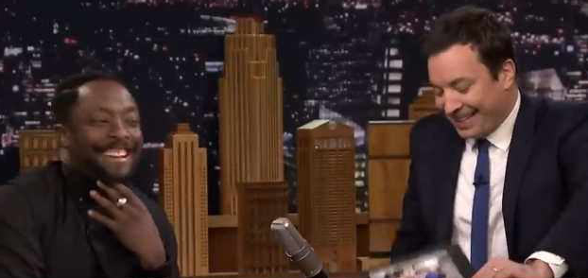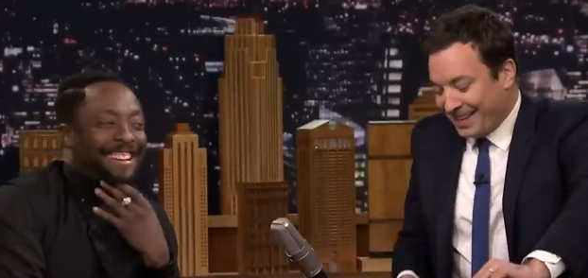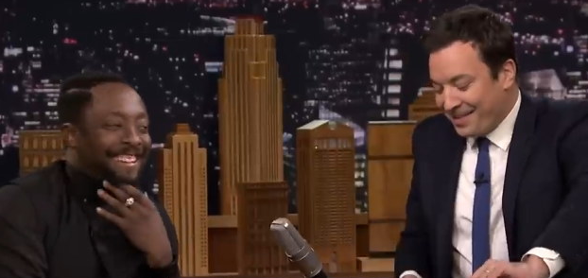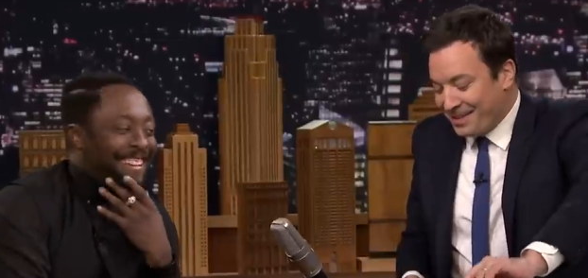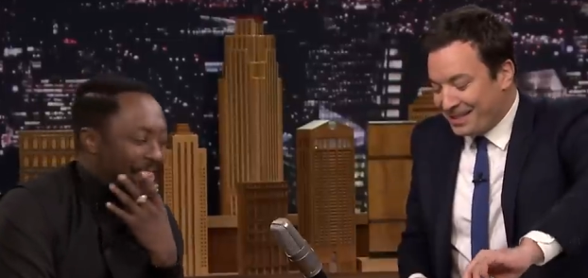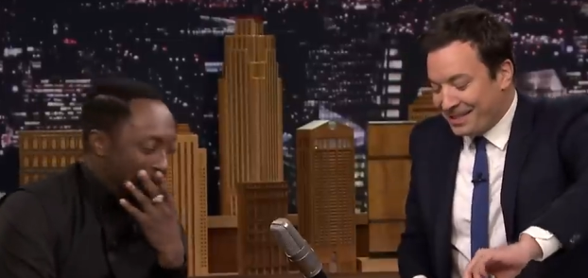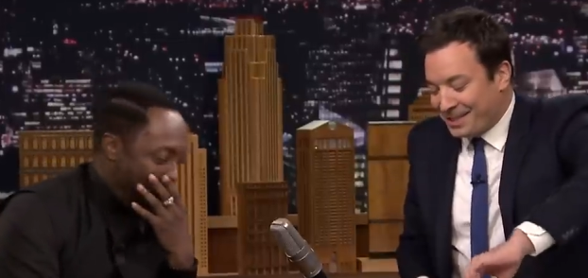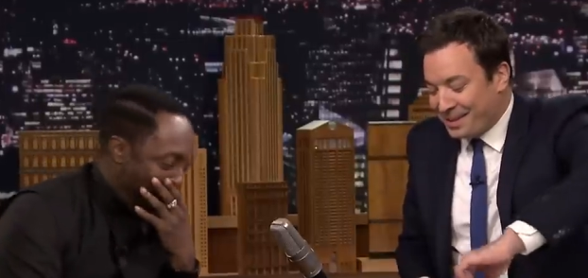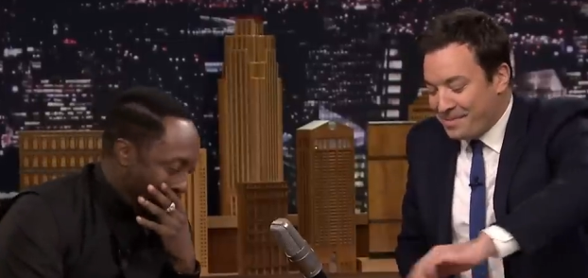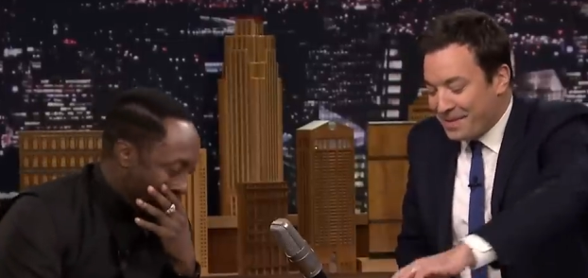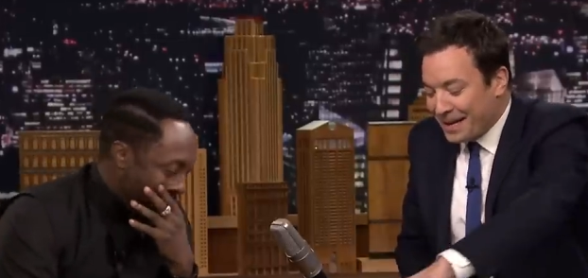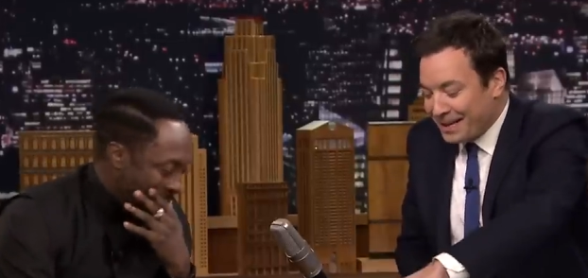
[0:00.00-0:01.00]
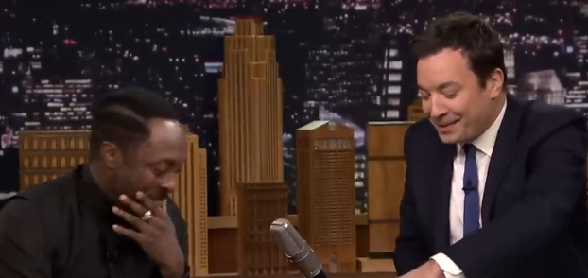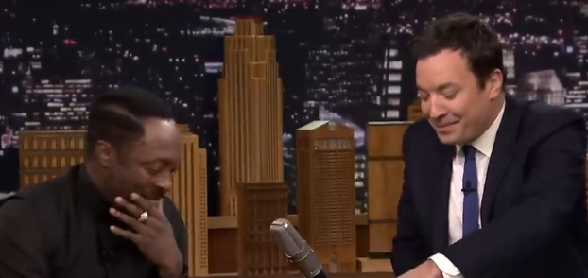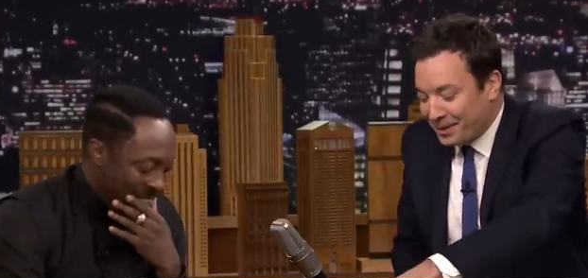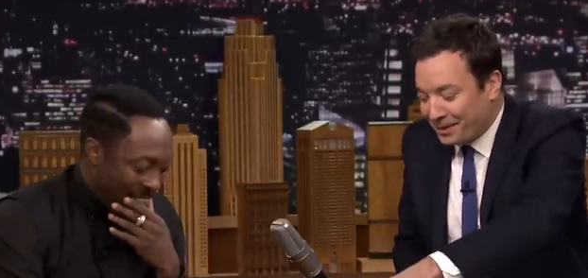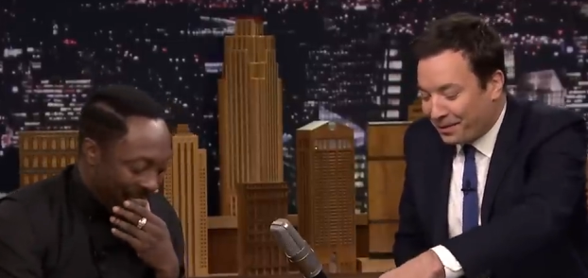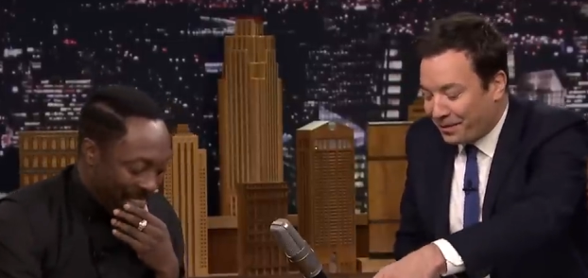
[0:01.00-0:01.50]
Speaker 1: It was just the
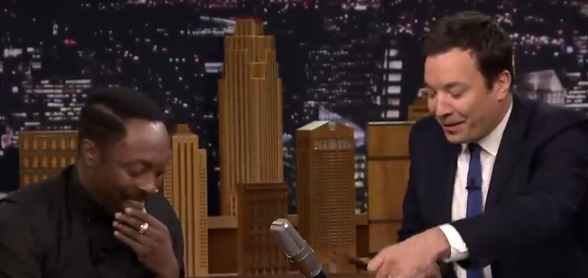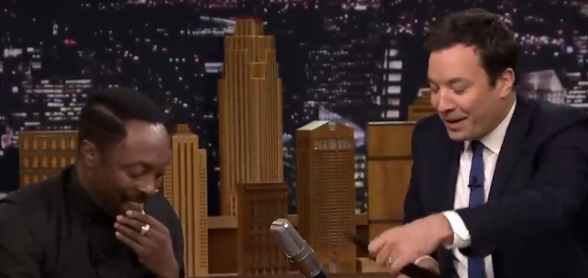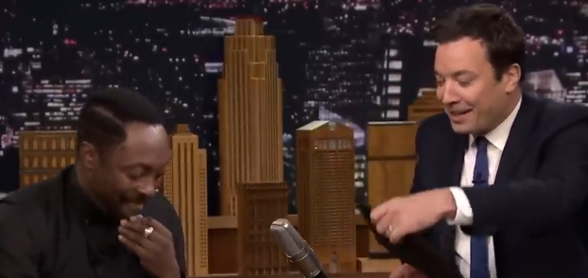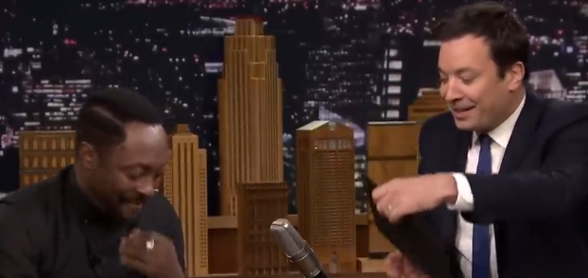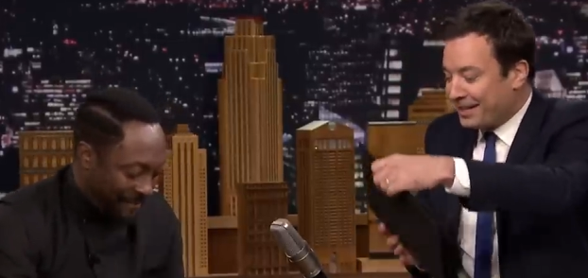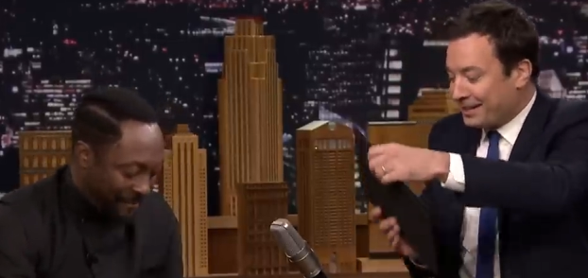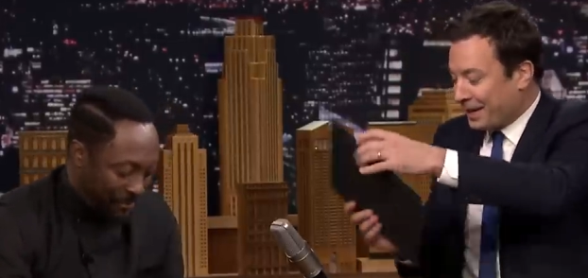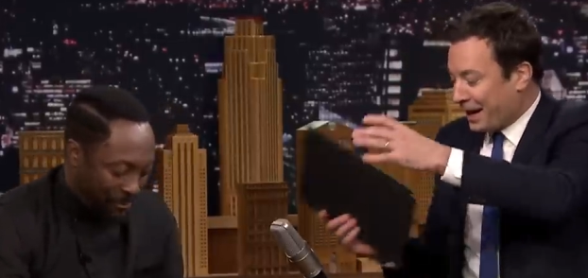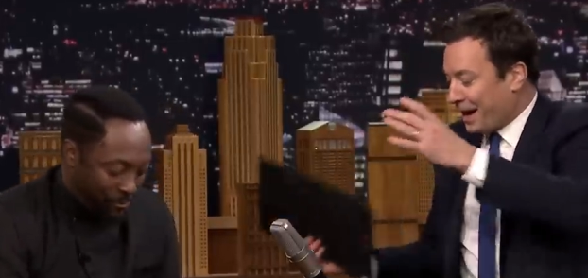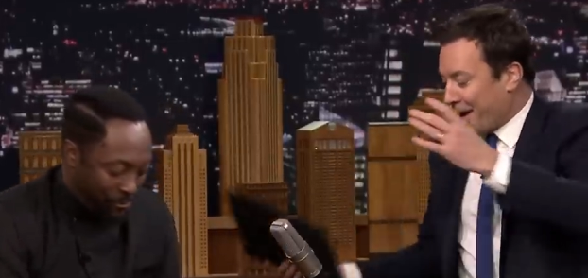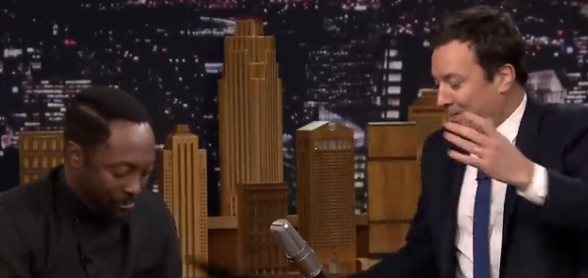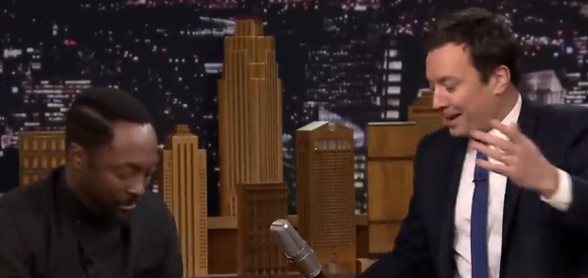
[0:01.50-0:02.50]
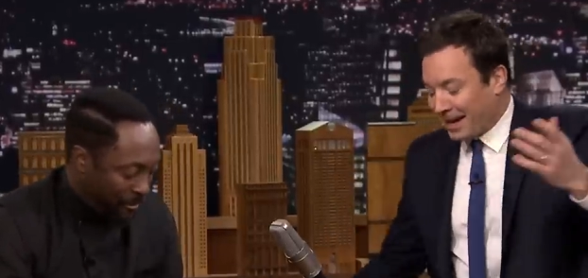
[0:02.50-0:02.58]
biggest, most fun time,